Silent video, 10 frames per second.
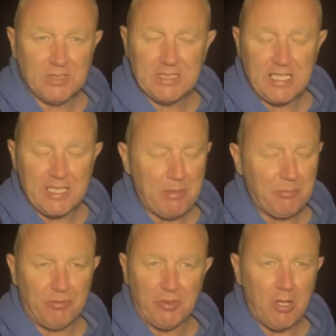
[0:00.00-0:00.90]
just ain't
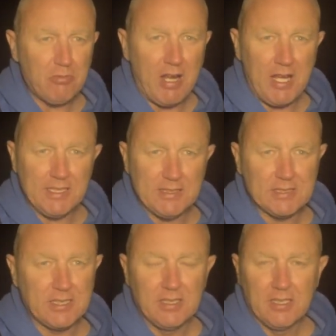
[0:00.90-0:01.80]
happening for no
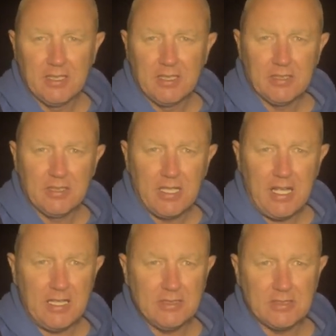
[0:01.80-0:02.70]
rays
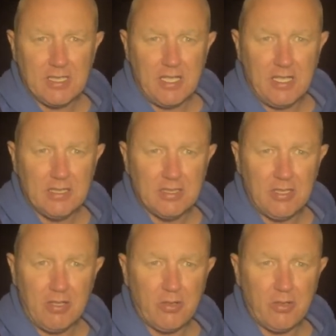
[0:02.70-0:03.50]
and no